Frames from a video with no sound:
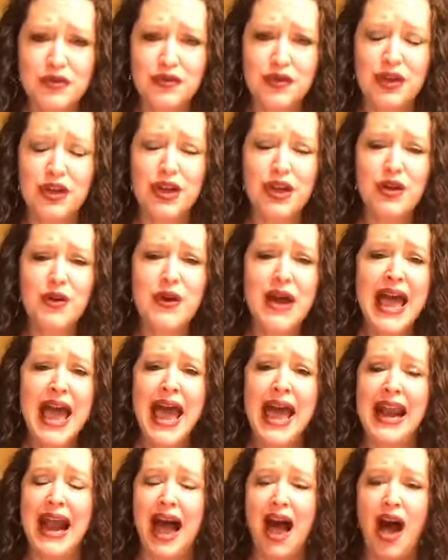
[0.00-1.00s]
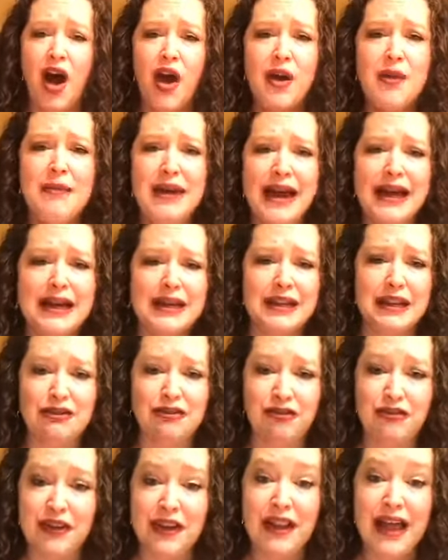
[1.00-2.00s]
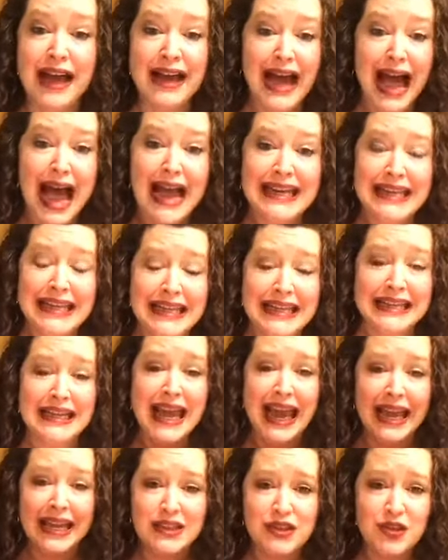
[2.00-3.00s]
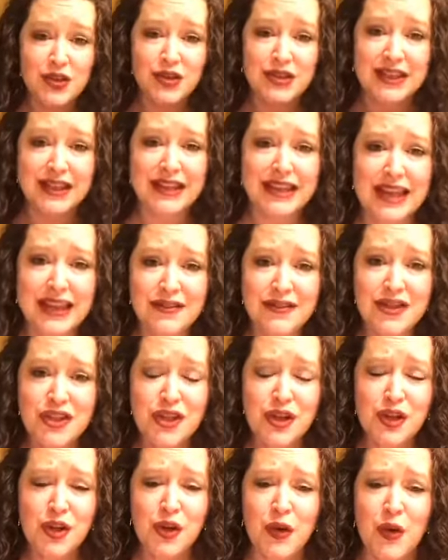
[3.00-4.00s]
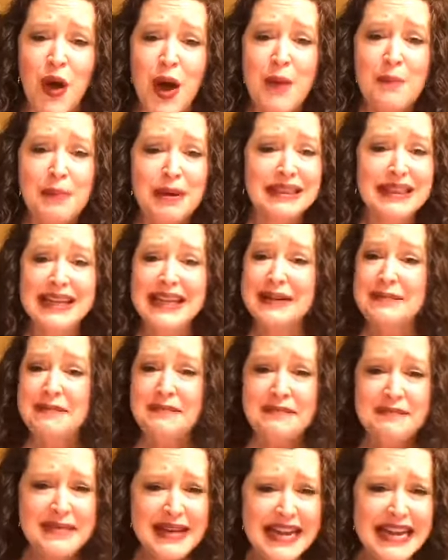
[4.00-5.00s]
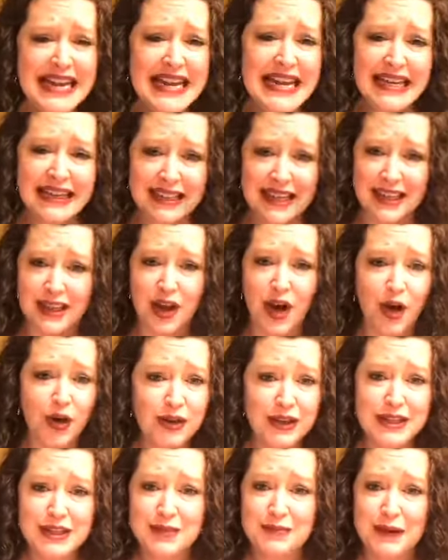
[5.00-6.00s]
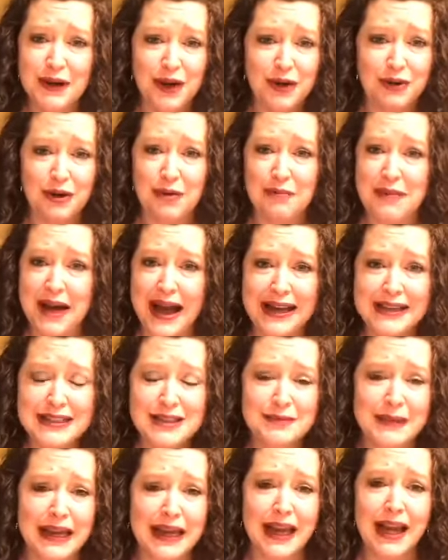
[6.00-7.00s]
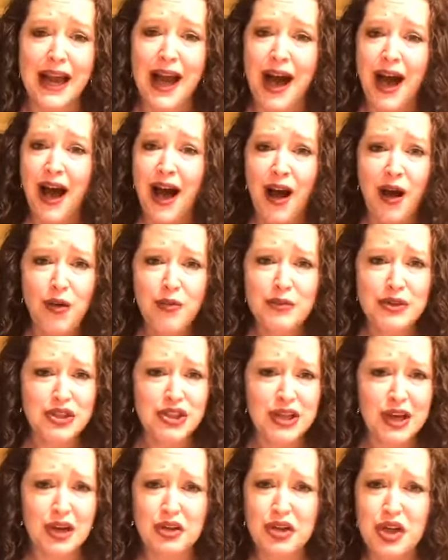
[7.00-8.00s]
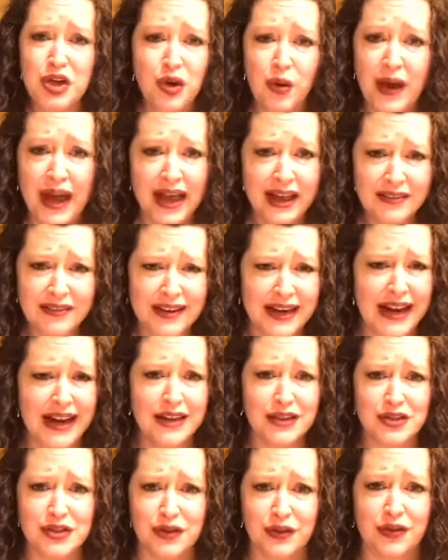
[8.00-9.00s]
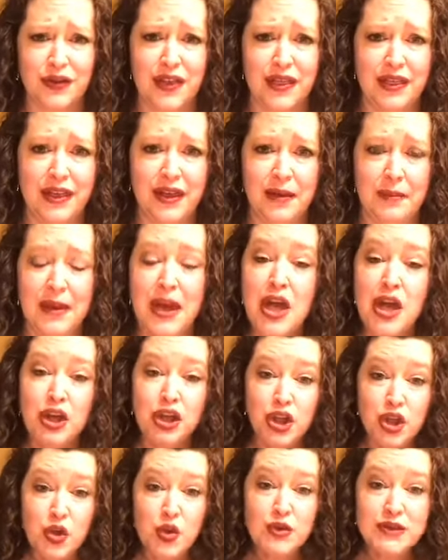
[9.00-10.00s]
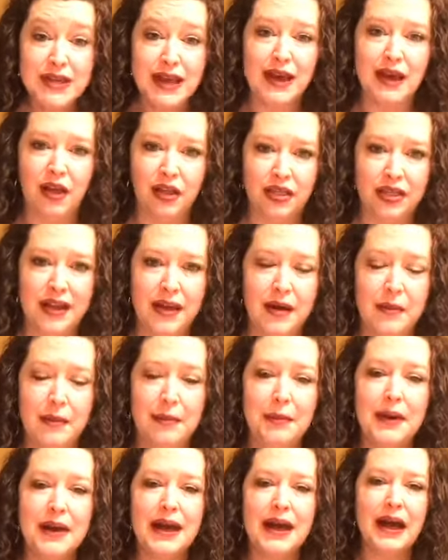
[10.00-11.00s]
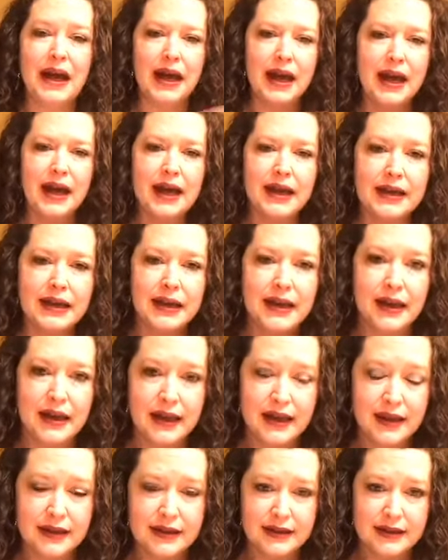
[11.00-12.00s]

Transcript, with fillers: for you. And I automatically feel like I need an answer to give to you. But the, immediately the Holy Spirit reminds me, oh, Michelle, you don't have an answer for them. You tell them, I can.